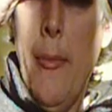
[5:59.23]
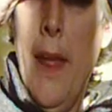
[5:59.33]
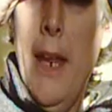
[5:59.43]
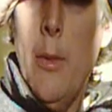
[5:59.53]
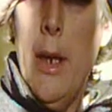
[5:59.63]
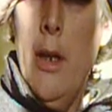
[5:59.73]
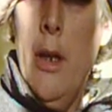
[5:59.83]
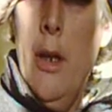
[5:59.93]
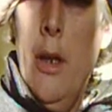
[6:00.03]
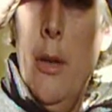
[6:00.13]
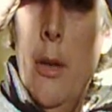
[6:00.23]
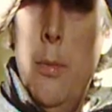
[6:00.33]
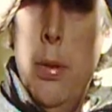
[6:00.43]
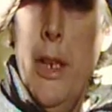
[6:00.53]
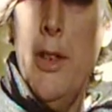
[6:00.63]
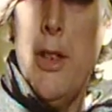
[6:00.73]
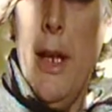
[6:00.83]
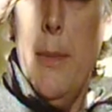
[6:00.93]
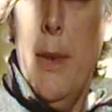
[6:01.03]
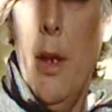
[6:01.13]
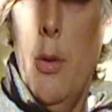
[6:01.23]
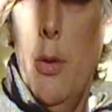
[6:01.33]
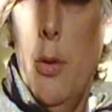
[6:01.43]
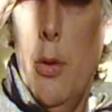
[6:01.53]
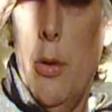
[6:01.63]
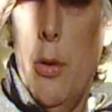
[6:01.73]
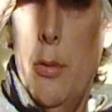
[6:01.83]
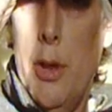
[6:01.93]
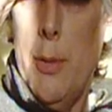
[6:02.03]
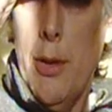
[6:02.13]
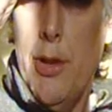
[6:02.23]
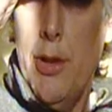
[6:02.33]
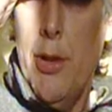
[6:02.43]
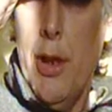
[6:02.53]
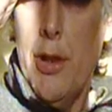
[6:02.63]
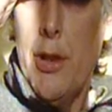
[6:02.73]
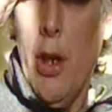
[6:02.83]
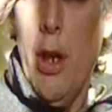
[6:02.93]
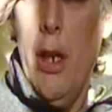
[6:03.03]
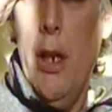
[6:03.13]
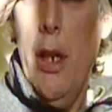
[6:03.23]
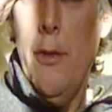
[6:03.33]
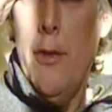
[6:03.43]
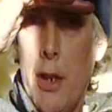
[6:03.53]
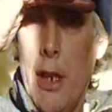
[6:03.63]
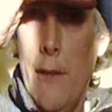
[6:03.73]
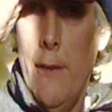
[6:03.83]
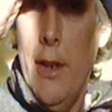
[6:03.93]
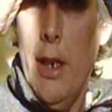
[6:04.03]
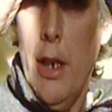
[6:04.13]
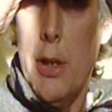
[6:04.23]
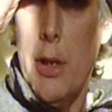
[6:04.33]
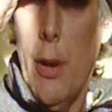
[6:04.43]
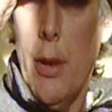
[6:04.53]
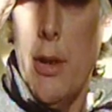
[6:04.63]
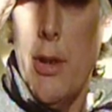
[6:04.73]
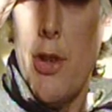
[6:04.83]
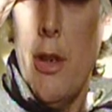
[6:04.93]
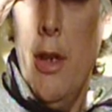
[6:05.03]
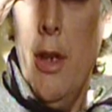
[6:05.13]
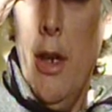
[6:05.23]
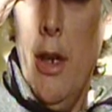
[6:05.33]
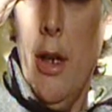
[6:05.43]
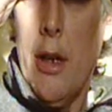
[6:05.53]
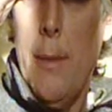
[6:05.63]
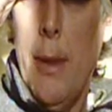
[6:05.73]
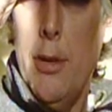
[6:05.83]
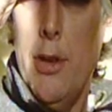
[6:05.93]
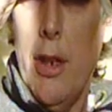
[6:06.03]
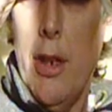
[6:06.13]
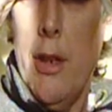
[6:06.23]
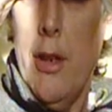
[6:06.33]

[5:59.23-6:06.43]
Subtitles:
Anyway, please let me know your responses to this. I'd love get a video response, and I could post it.